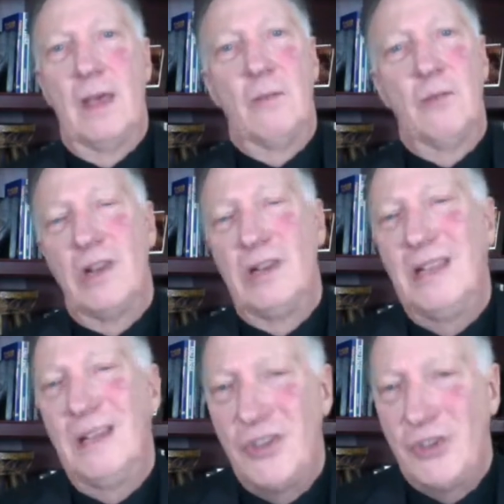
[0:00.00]
And with a
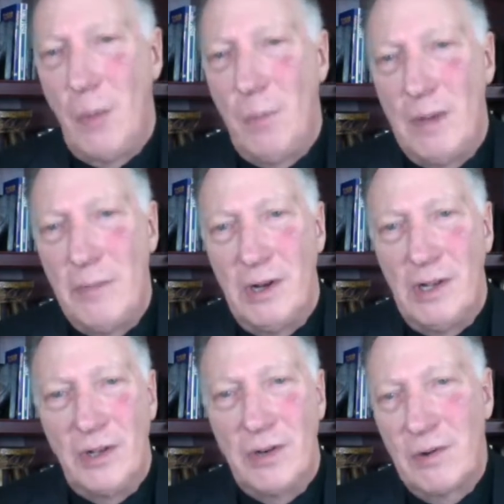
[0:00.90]
little subliminal
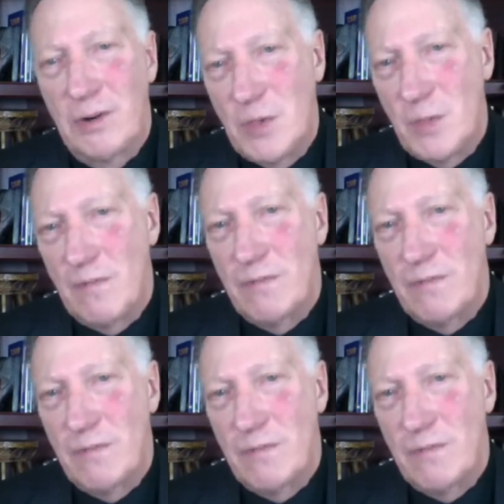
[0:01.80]
encouragement